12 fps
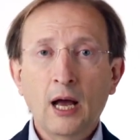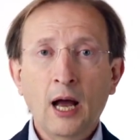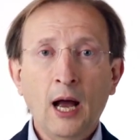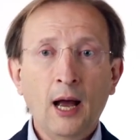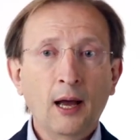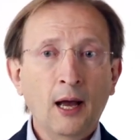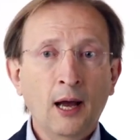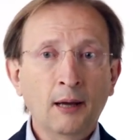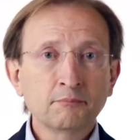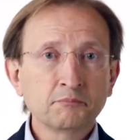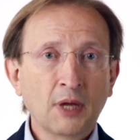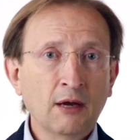
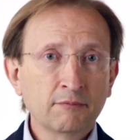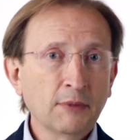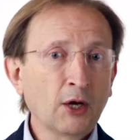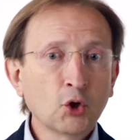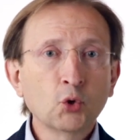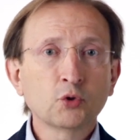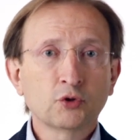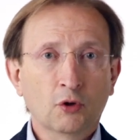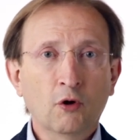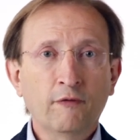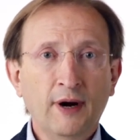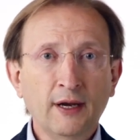a good
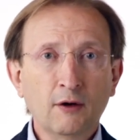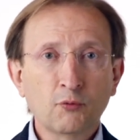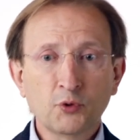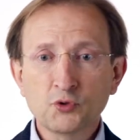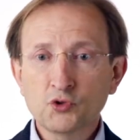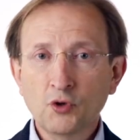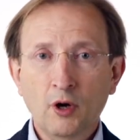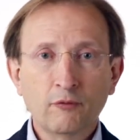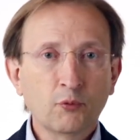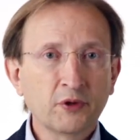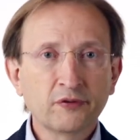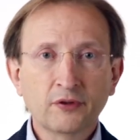ovarian
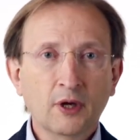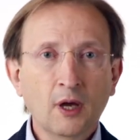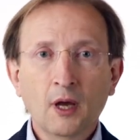reserve with